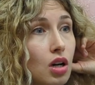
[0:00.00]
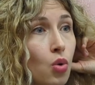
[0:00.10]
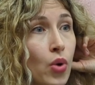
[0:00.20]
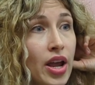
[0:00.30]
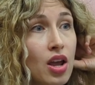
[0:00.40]
a
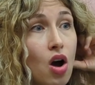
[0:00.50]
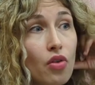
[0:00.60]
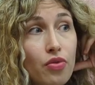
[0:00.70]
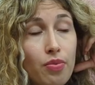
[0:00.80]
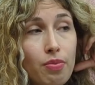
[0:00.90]
way
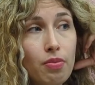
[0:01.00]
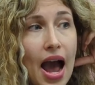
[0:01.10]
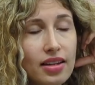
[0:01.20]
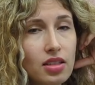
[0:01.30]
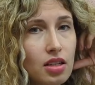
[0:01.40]
of
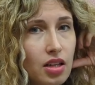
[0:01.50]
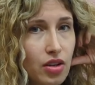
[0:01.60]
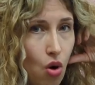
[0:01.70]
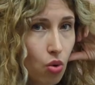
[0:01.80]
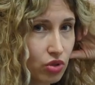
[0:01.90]
acting
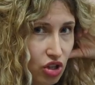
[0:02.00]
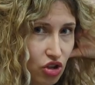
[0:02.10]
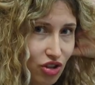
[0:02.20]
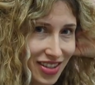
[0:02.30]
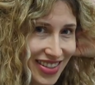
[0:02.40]
like your own
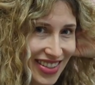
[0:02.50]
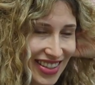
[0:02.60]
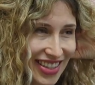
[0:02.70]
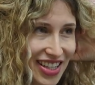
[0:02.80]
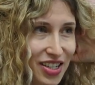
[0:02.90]
teacher,
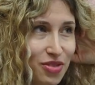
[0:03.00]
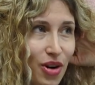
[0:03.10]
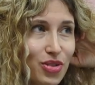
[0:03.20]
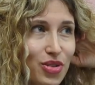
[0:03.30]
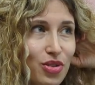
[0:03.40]

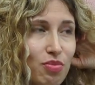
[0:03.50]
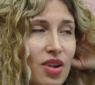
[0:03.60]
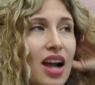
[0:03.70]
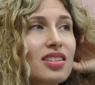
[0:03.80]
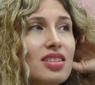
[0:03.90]
structuring your
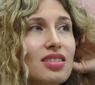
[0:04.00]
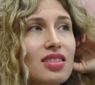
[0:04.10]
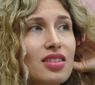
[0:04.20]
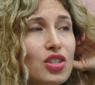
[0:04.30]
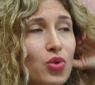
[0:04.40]
practice
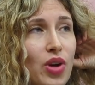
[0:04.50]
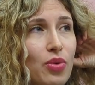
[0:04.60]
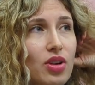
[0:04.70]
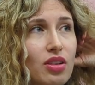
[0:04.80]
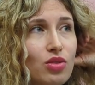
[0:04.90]
in such a way
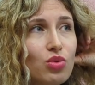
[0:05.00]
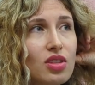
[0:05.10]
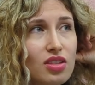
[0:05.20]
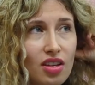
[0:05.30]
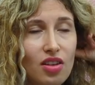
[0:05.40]
where you do
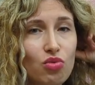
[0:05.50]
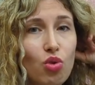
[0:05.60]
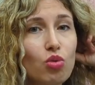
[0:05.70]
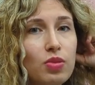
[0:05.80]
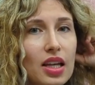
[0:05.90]
this kind of
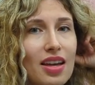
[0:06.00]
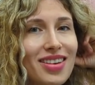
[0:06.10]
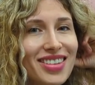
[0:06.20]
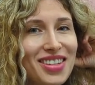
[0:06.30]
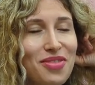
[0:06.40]
role play.
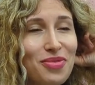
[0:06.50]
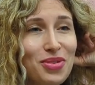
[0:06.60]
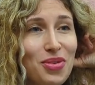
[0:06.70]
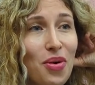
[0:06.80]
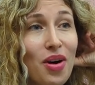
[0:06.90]
If you
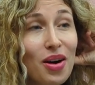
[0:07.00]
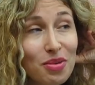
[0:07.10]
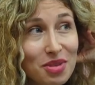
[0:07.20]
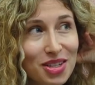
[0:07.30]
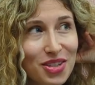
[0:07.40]
know how
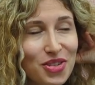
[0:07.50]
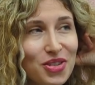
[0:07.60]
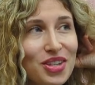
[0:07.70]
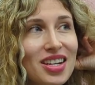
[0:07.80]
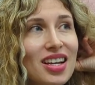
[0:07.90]
to be a
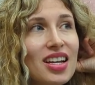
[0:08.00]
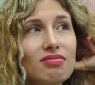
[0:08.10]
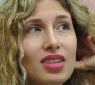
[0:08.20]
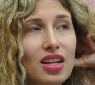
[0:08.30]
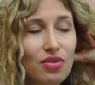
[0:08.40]
teacher,
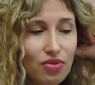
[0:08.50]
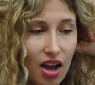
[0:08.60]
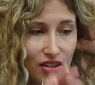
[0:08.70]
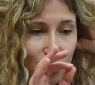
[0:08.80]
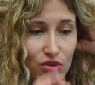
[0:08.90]
kind of
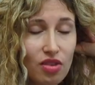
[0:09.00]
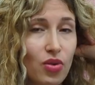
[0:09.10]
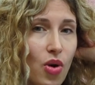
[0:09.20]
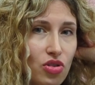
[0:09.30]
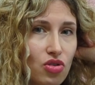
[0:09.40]
ask
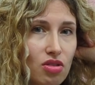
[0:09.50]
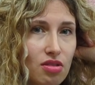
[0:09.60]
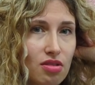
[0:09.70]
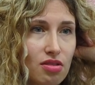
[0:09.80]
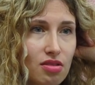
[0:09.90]
yourself
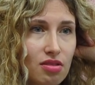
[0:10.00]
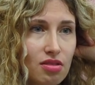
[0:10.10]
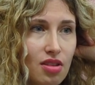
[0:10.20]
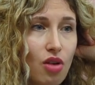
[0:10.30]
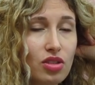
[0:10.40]
questions.
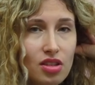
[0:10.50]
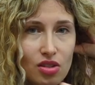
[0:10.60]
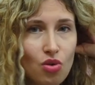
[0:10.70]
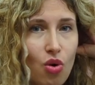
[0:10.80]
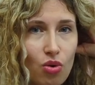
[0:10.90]
How did
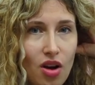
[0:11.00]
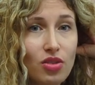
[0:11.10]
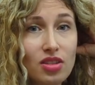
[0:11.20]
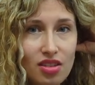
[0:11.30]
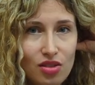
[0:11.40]
this go? How
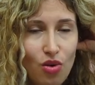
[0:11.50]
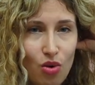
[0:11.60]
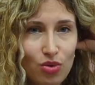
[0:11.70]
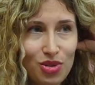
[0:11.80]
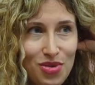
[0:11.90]
did this
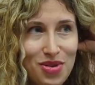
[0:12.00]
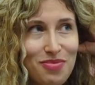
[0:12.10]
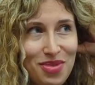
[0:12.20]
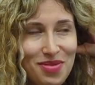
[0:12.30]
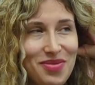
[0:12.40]
go? So
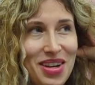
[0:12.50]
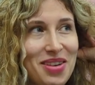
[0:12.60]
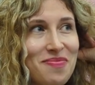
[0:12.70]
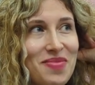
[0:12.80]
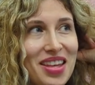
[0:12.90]
you
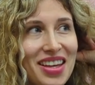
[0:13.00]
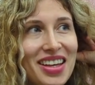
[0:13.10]
become,